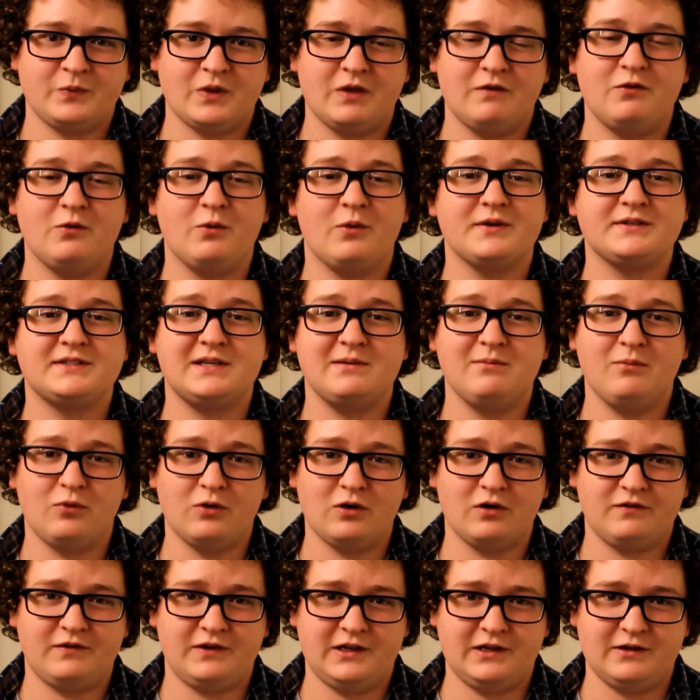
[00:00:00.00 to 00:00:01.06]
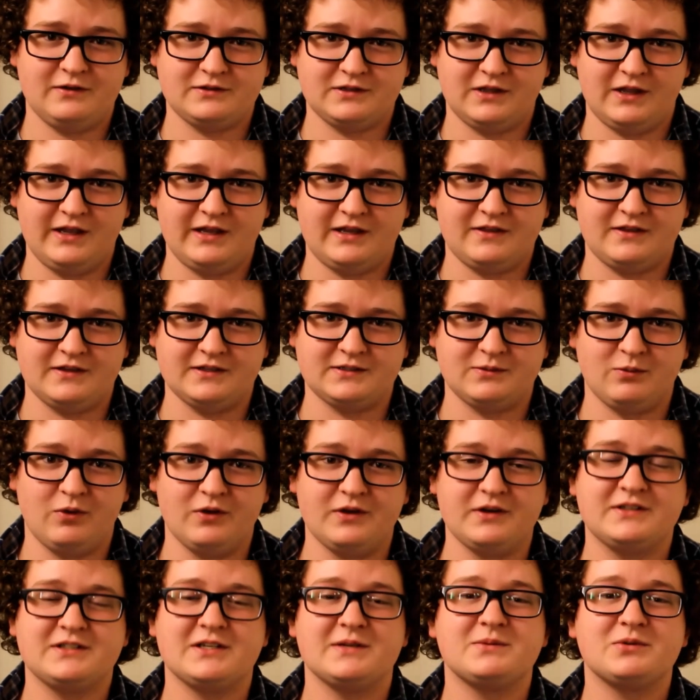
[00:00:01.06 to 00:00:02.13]
If you want to see more videos like this
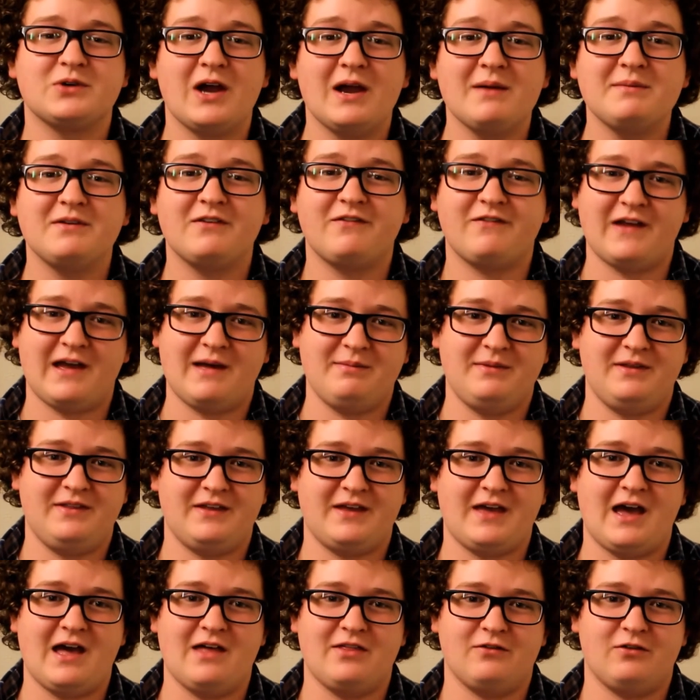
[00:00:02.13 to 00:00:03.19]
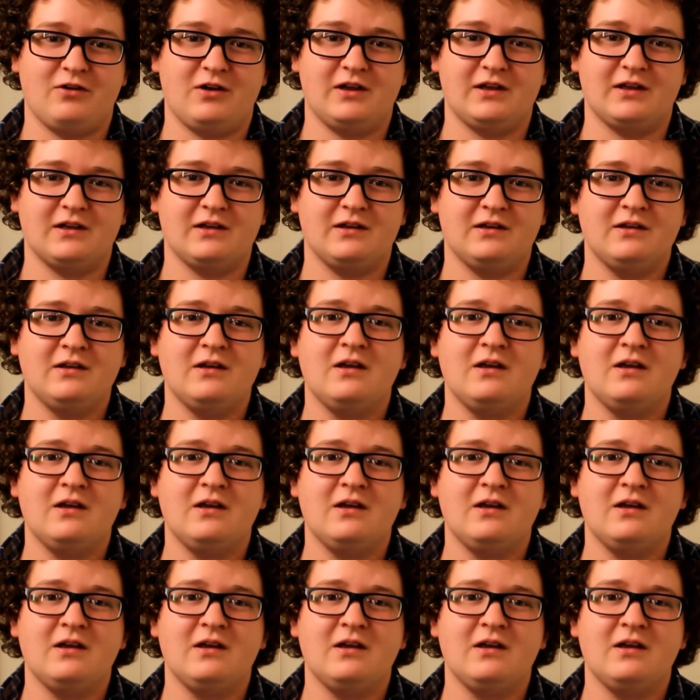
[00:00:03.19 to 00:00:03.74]
one, subscribe to Family the Gathering.